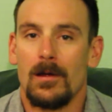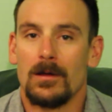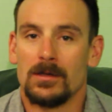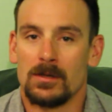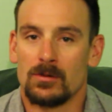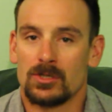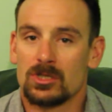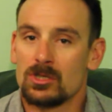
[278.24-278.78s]

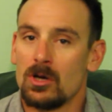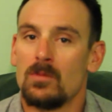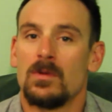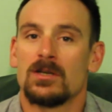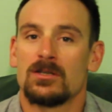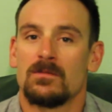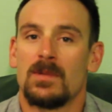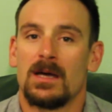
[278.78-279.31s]
There was so
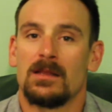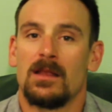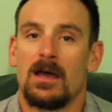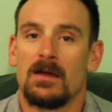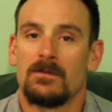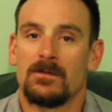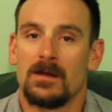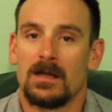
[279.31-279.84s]
much of my
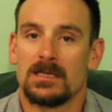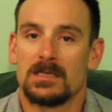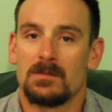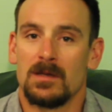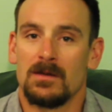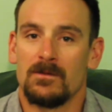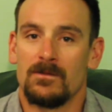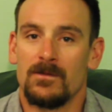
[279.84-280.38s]
life that I
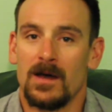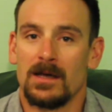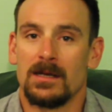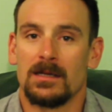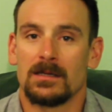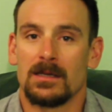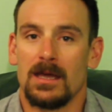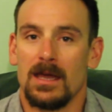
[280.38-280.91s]
spent
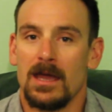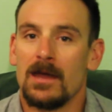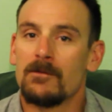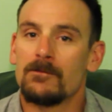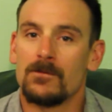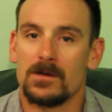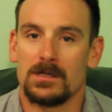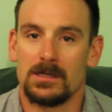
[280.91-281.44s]
fighting
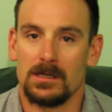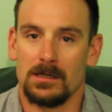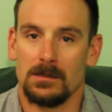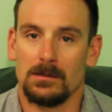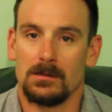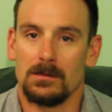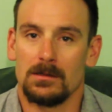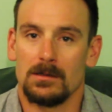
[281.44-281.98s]

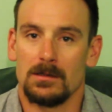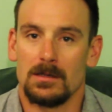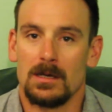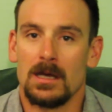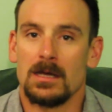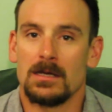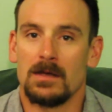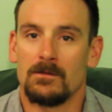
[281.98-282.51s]
everything
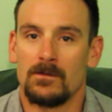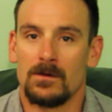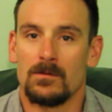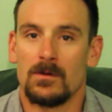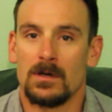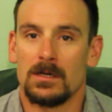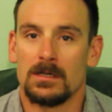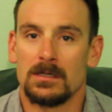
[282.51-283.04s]
and
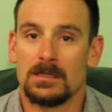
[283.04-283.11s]
everyone.